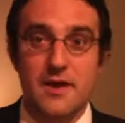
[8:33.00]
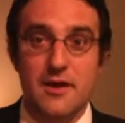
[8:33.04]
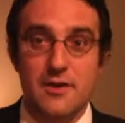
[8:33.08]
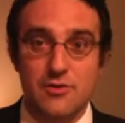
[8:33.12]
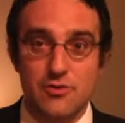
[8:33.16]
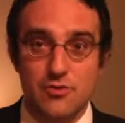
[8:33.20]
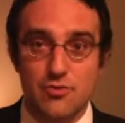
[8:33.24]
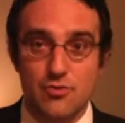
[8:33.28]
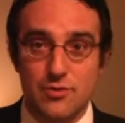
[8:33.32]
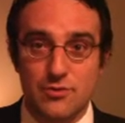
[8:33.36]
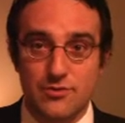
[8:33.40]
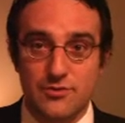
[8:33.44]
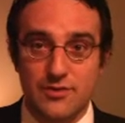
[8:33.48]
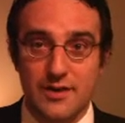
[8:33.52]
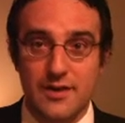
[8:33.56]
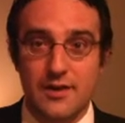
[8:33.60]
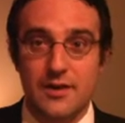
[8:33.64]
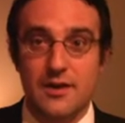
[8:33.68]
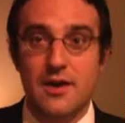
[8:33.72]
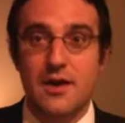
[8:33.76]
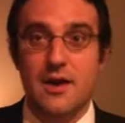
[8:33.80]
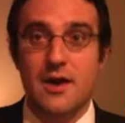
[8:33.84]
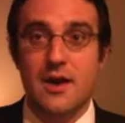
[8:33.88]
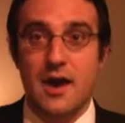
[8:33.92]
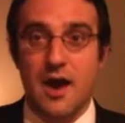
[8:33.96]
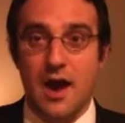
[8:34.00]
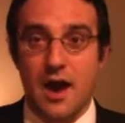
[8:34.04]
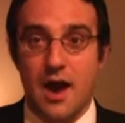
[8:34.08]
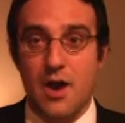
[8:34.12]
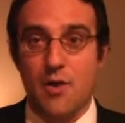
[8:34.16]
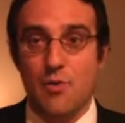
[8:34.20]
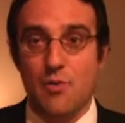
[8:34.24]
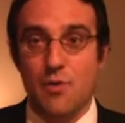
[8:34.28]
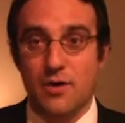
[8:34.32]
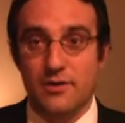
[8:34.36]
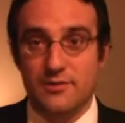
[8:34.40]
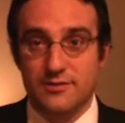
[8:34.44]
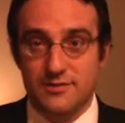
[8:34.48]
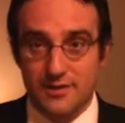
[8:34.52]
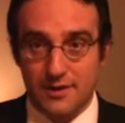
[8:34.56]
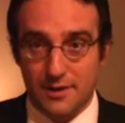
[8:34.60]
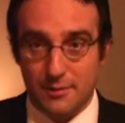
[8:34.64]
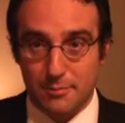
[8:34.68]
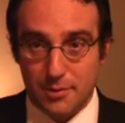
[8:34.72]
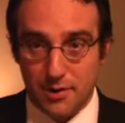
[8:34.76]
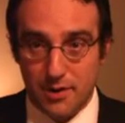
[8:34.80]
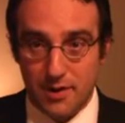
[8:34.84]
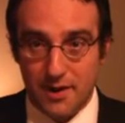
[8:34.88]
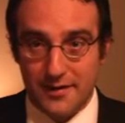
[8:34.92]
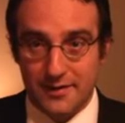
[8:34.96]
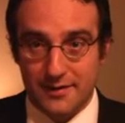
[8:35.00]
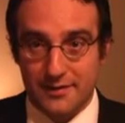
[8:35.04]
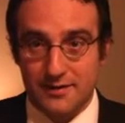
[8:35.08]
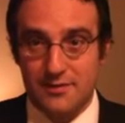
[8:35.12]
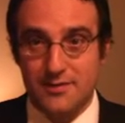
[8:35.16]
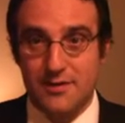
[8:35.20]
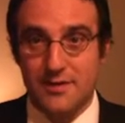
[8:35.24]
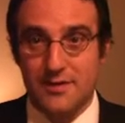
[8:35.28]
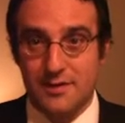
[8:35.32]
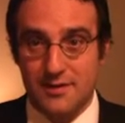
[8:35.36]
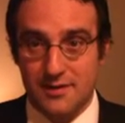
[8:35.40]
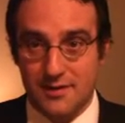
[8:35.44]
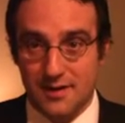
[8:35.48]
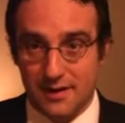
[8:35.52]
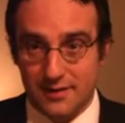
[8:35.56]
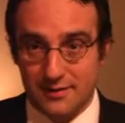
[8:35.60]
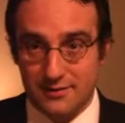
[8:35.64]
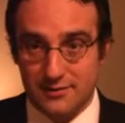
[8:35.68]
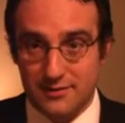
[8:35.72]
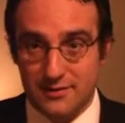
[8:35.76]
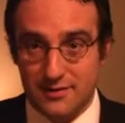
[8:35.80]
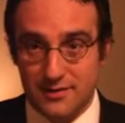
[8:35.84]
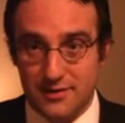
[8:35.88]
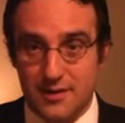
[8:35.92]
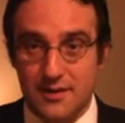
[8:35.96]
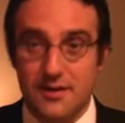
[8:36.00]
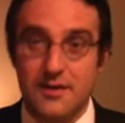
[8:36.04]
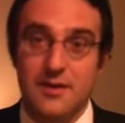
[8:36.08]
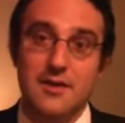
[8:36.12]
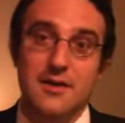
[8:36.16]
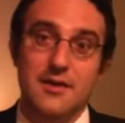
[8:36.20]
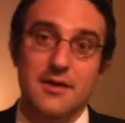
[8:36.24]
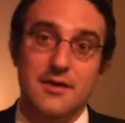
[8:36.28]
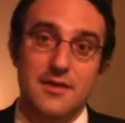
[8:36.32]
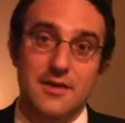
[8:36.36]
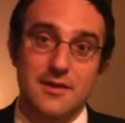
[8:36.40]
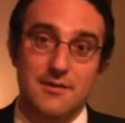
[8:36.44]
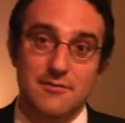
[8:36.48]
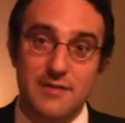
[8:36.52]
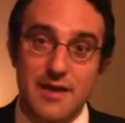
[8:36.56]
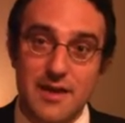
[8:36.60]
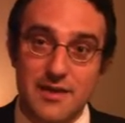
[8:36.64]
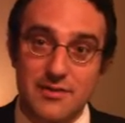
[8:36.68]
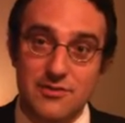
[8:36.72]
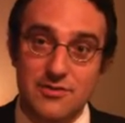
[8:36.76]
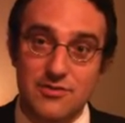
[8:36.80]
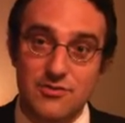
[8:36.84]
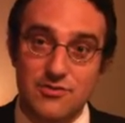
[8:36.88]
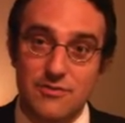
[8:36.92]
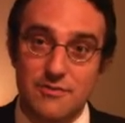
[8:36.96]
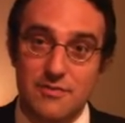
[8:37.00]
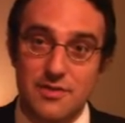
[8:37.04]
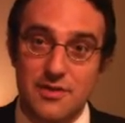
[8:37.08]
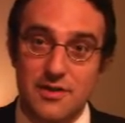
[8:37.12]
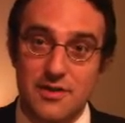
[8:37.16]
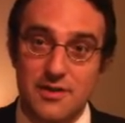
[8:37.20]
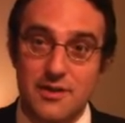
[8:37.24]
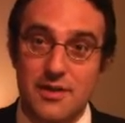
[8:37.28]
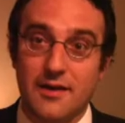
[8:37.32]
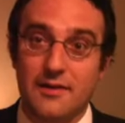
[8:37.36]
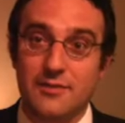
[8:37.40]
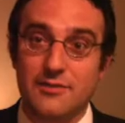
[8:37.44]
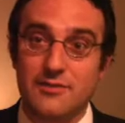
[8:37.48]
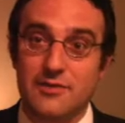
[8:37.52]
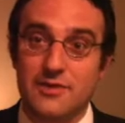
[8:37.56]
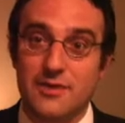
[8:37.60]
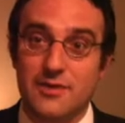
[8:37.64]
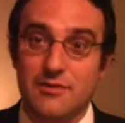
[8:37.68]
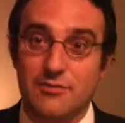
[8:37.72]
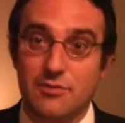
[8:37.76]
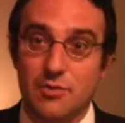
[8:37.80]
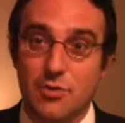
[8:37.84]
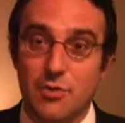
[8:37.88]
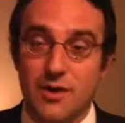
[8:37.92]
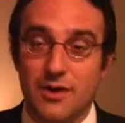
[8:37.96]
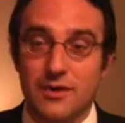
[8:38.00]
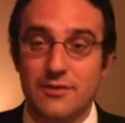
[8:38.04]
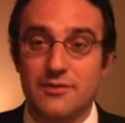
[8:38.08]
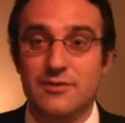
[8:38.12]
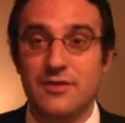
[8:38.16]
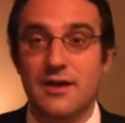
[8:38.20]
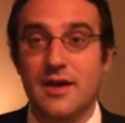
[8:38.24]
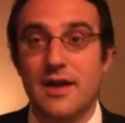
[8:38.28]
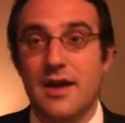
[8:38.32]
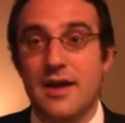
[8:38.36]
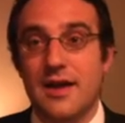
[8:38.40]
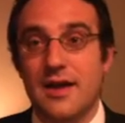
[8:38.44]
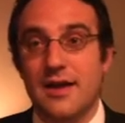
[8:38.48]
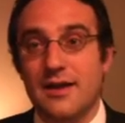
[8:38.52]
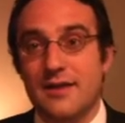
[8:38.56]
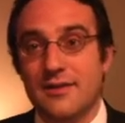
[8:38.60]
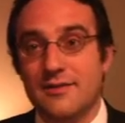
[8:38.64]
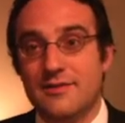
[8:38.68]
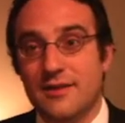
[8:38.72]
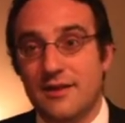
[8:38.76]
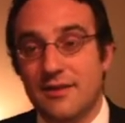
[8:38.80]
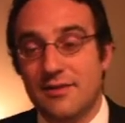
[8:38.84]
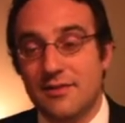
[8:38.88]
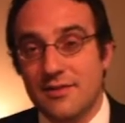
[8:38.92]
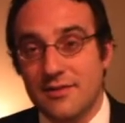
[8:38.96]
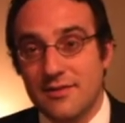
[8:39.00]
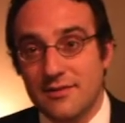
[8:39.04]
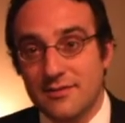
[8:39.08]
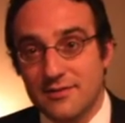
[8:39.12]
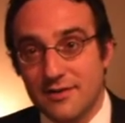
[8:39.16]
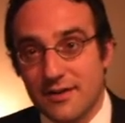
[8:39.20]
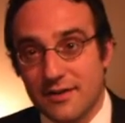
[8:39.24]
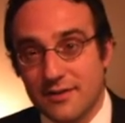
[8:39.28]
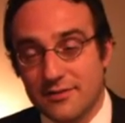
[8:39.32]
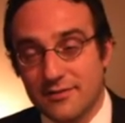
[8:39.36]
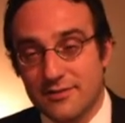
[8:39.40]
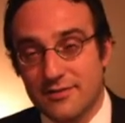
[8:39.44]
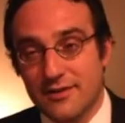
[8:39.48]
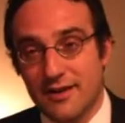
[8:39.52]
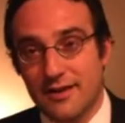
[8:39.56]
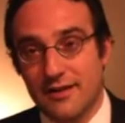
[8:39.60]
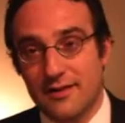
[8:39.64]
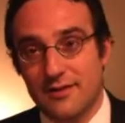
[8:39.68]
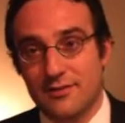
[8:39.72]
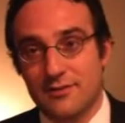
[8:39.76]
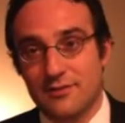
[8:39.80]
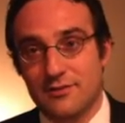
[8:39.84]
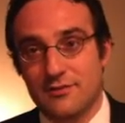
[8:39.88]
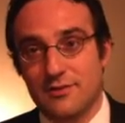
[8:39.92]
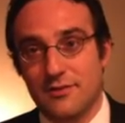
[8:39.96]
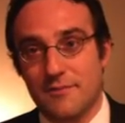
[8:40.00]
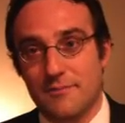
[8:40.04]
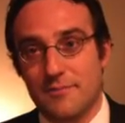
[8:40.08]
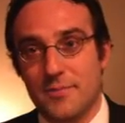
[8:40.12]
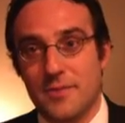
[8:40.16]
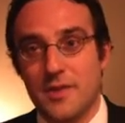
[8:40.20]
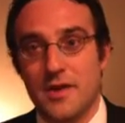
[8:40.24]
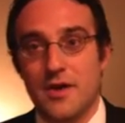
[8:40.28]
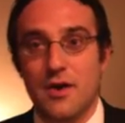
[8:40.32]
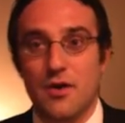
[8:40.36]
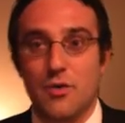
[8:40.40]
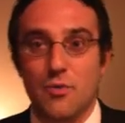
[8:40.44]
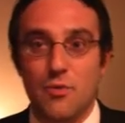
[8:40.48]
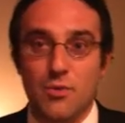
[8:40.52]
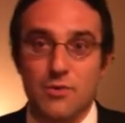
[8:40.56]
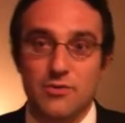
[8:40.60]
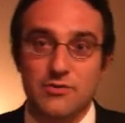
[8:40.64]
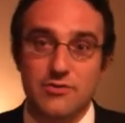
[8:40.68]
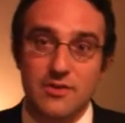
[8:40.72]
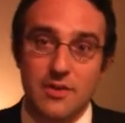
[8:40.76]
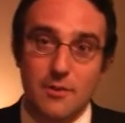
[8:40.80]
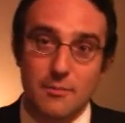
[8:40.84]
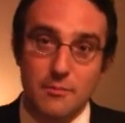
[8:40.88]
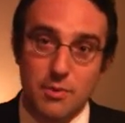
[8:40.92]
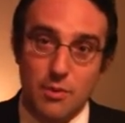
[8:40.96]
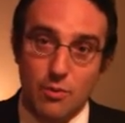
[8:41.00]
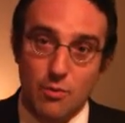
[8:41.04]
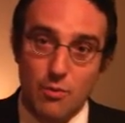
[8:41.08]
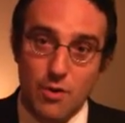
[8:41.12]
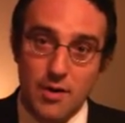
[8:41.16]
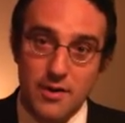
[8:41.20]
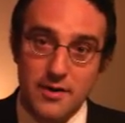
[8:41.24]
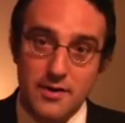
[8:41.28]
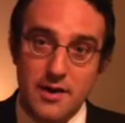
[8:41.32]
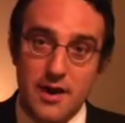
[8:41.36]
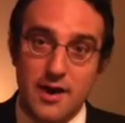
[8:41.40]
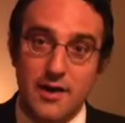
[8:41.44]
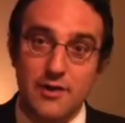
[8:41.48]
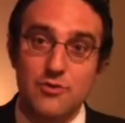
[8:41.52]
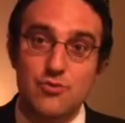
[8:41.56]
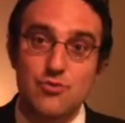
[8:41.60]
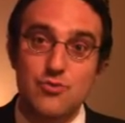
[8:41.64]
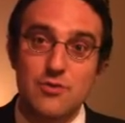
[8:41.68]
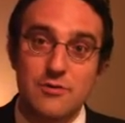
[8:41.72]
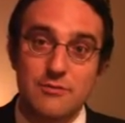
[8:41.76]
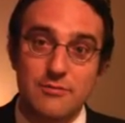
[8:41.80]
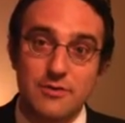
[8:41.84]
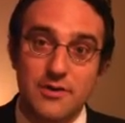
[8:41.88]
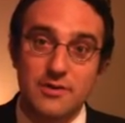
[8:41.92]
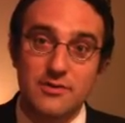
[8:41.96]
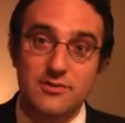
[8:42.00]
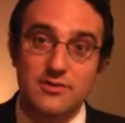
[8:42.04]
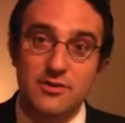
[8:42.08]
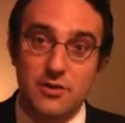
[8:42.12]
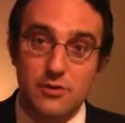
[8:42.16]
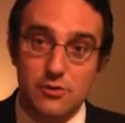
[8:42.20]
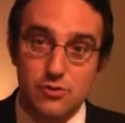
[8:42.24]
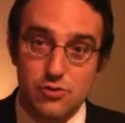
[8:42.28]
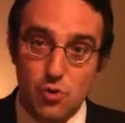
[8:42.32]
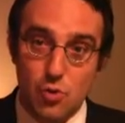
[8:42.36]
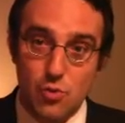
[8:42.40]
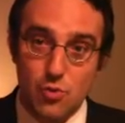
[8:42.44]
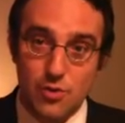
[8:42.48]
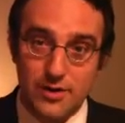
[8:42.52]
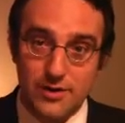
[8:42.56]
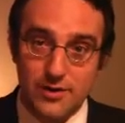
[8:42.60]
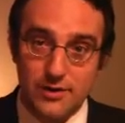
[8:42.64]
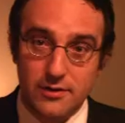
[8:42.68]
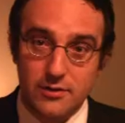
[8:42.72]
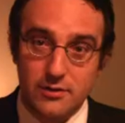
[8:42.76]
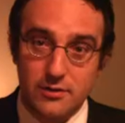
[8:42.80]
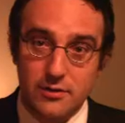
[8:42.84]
using our cell product, the ERC. The advantage of the ERC, of course, is that these are cells which, number one, are universal donor.